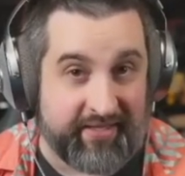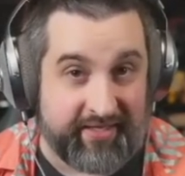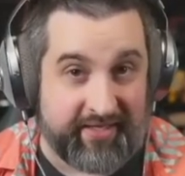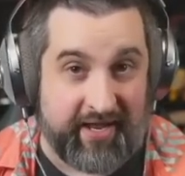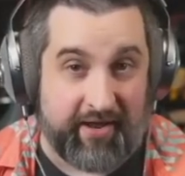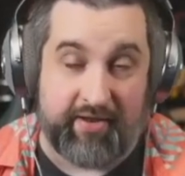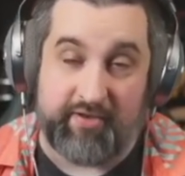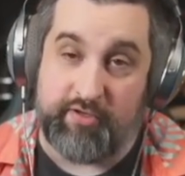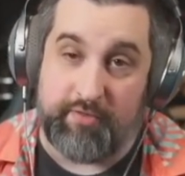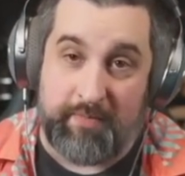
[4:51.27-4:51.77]
Now,
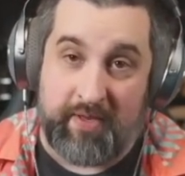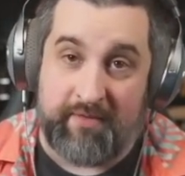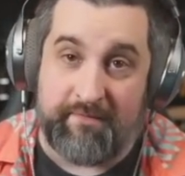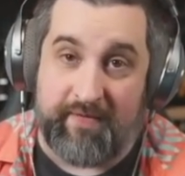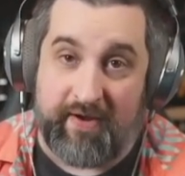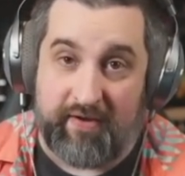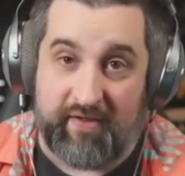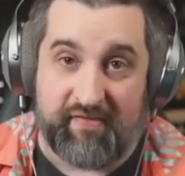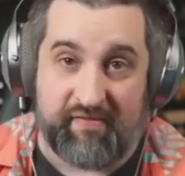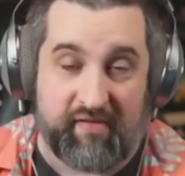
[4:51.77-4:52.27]
I do mean
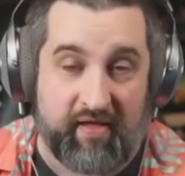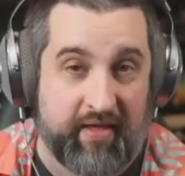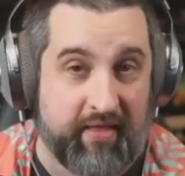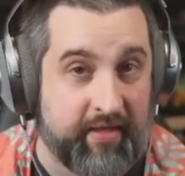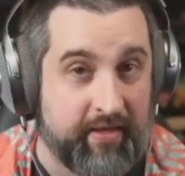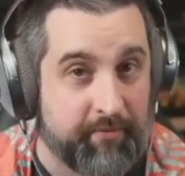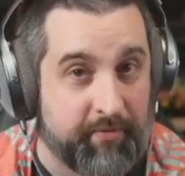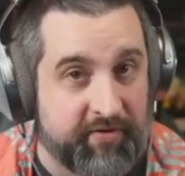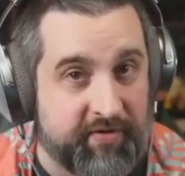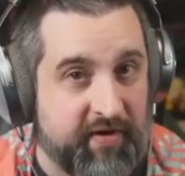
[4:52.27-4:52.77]
very slightly.
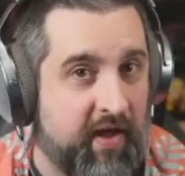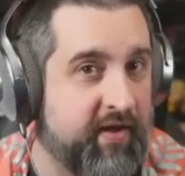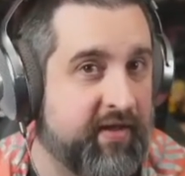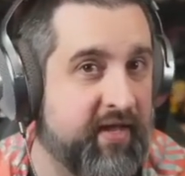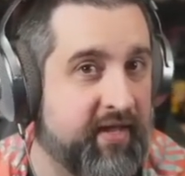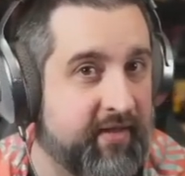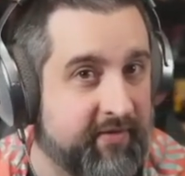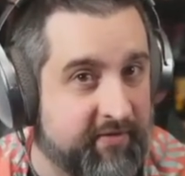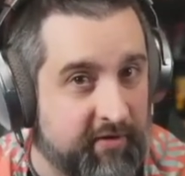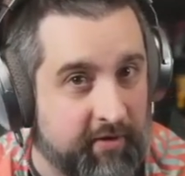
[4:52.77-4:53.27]
We're talking
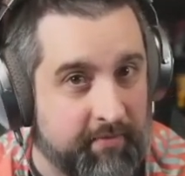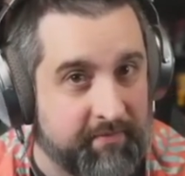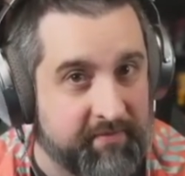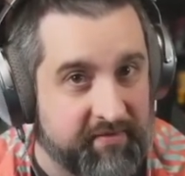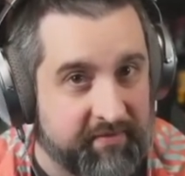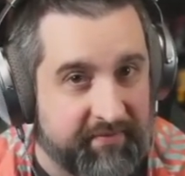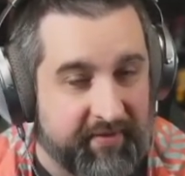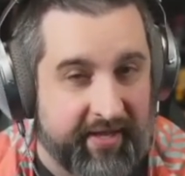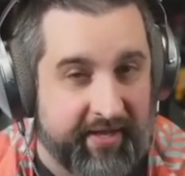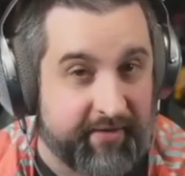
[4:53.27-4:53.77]
in terms
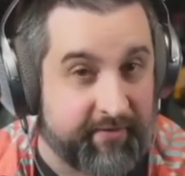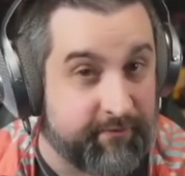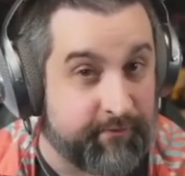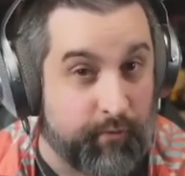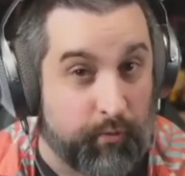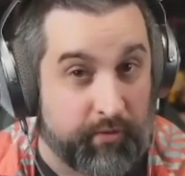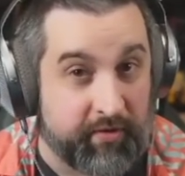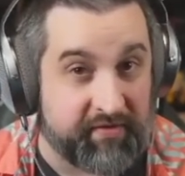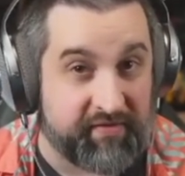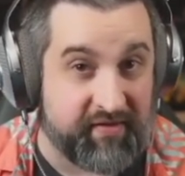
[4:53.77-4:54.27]
of like
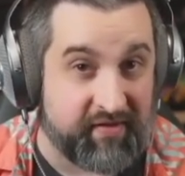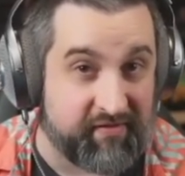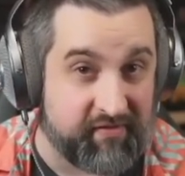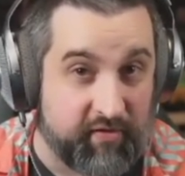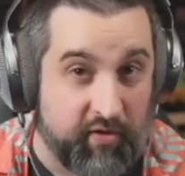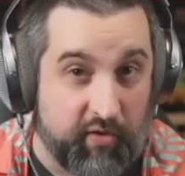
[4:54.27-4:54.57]
4 to 6 gold.